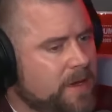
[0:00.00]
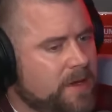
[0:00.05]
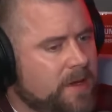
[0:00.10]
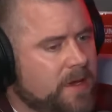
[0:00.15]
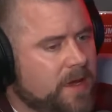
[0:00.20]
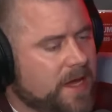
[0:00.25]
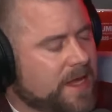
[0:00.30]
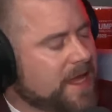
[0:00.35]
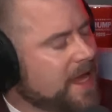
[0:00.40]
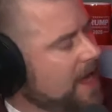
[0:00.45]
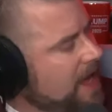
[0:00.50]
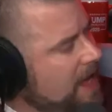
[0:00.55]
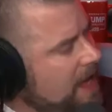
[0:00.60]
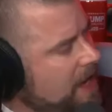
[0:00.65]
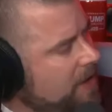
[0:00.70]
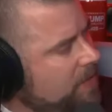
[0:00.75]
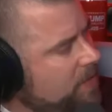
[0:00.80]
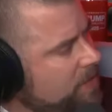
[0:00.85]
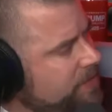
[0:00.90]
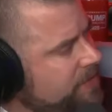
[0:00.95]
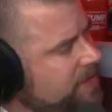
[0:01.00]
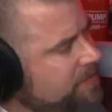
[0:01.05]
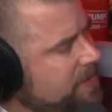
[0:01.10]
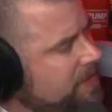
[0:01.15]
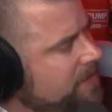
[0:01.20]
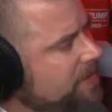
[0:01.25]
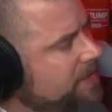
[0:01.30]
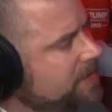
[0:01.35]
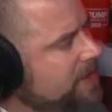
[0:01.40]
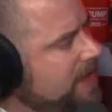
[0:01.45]
a car or
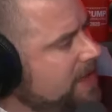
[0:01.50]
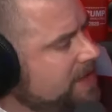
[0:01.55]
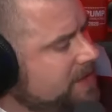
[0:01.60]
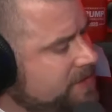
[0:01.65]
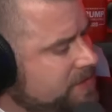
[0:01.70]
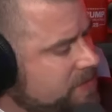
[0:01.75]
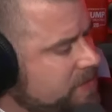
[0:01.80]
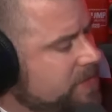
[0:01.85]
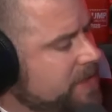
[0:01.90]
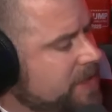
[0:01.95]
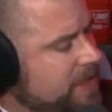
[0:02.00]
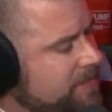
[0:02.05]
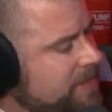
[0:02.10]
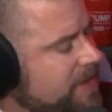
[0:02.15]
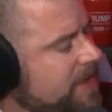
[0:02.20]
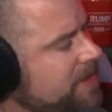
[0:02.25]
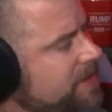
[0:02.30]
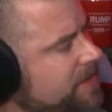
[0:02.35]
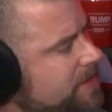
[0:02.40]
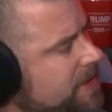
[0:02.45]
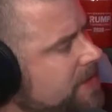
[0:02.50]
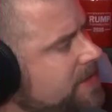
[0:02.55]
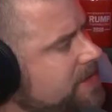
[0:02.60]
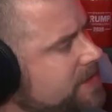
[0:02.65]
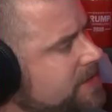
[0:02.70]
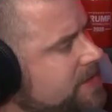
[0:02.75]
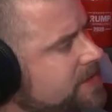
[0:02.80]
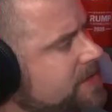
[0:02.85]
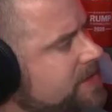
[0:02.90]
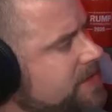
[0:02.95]
something like that. You're talking about things
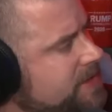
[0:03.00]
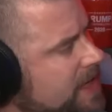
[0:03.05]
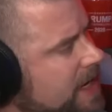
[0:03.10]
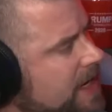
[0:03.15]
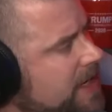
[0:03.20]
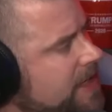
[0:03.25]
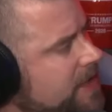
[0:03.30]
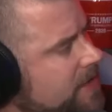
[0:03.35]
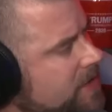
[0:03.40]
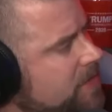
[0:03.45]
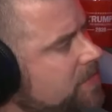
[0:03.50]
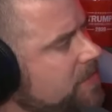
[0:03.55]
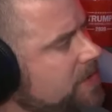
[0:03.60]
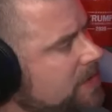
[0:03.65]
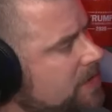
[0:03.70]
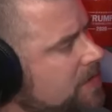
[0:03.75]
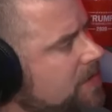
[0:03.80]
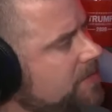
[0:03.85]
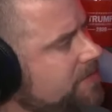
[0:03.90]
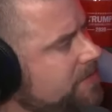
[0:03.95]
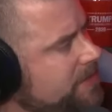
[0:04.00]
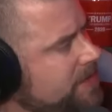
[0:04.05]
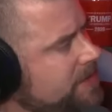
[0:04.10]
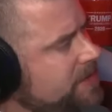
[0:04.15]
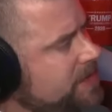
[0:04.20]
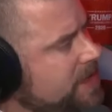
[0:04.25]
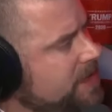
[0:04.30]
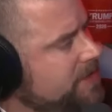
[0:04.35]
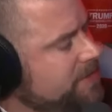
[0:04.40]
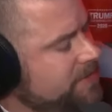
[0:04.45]
that are sustaining human life in this
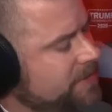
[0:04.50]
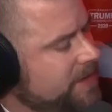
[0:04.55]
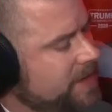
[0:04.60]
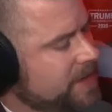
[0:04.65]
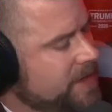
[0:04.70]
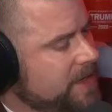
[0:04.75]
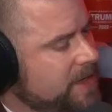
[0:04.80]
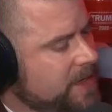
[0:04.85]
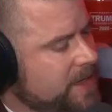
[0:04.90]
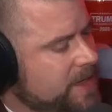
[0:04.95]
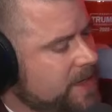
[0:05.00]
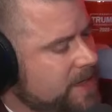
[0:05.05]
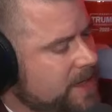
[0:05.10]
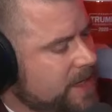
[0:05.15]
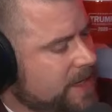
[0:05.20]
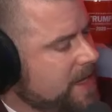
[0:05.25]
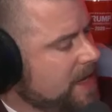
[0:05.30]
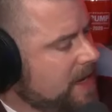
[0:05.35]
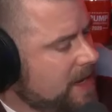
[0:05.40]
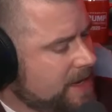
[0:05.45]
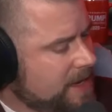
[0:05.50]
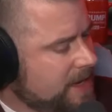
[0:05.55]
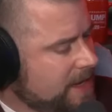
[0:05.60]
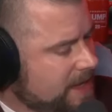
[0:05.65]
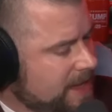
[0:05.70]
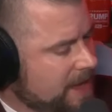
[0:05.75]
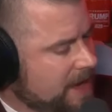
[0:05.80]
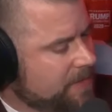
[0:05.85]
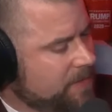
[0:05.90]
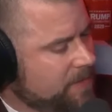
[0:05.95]
country. You
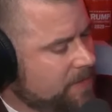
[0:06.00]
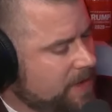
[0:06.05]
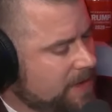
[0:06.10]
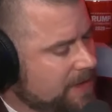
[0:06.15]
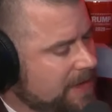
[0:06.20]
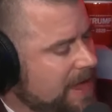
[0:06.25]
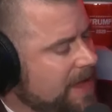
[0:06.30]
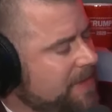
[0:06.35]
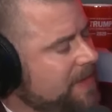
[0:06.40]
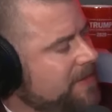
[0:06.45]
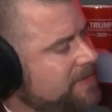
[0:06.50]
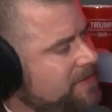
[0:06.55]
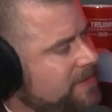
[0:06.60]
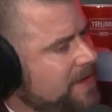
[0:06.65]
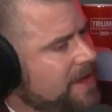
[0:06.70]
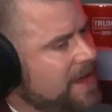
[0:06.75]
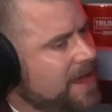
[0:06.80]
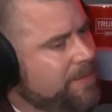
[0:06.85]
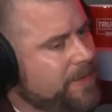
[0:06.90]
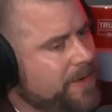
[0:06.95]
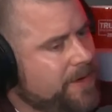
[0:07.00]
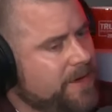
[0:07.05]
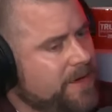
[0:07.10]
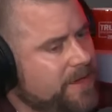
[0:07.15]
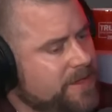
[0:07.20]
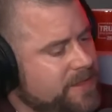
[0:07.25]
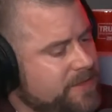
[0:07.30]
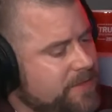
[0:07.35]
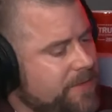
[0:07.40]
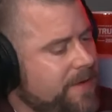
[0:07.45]
cannot allow that to happen. And
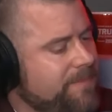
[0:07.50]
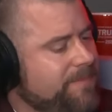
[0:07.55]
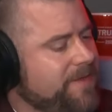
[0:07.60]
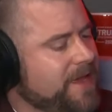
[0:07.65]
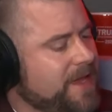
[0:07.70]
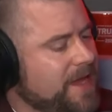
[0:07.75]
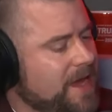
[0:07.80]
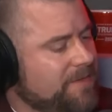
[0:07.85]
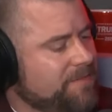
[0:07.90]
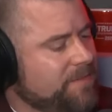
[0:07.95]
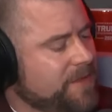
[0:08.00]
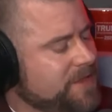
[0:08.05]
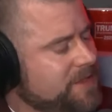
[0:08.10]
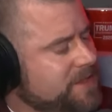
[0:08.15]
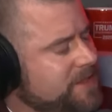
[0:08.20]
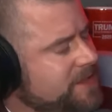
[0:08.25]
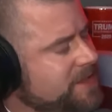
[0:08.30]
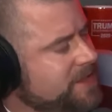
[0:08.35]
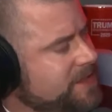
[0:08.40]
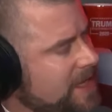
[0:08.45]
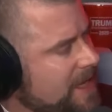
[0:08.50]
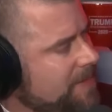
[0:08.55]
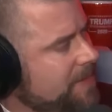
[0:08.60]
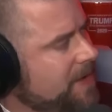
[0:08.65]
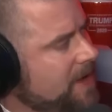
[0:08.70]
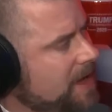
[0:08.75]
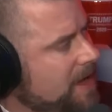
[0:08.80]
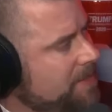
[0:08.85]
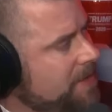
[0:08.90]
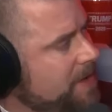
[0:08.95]
it's time for governments to step
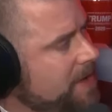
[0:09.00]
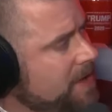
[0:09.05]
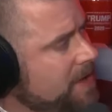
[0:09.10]
up,